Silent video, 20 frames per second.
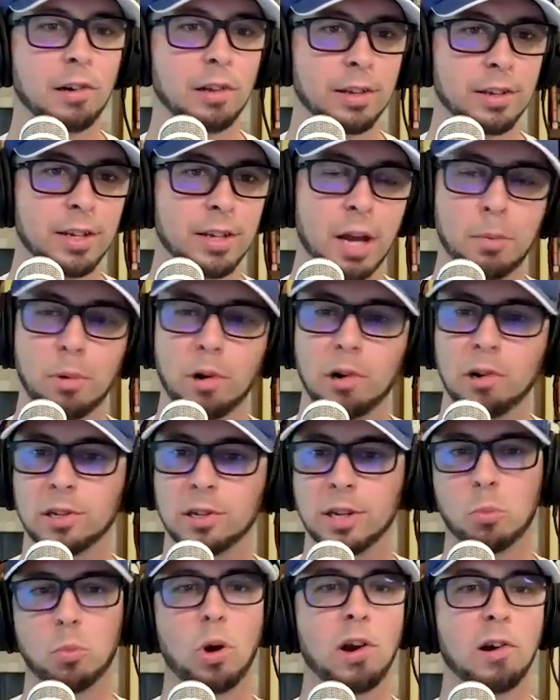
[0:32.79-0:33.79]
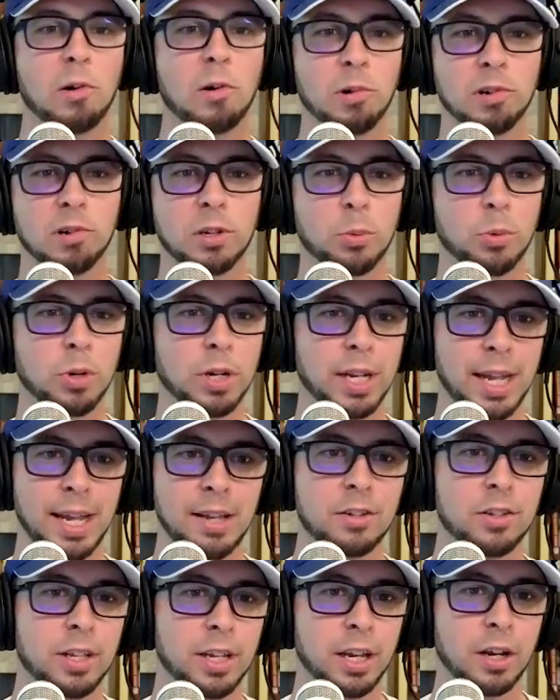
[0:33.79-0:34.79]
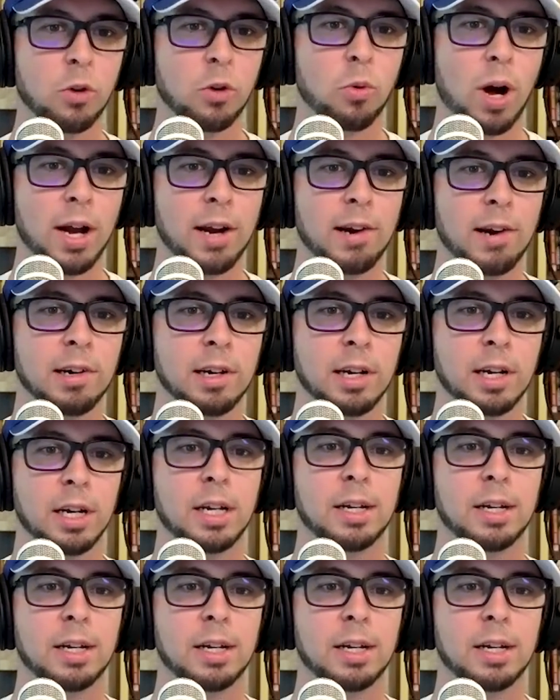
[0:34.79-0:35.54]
or the sidebar somewhere where someone can easily inquire,